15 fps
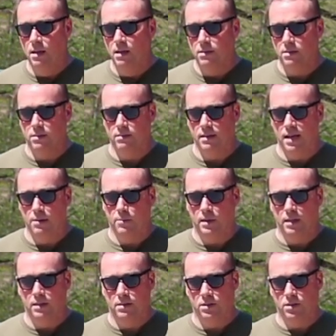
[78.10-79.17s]
So today we're
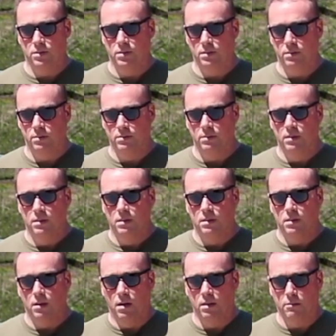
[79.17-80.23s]
going to show you
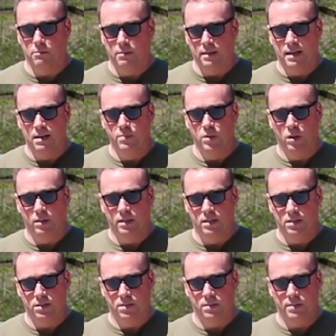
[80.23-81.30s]
all the reliability
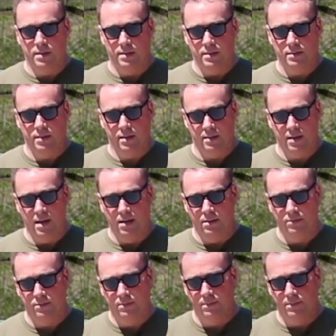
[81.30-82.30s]
issues that these things have.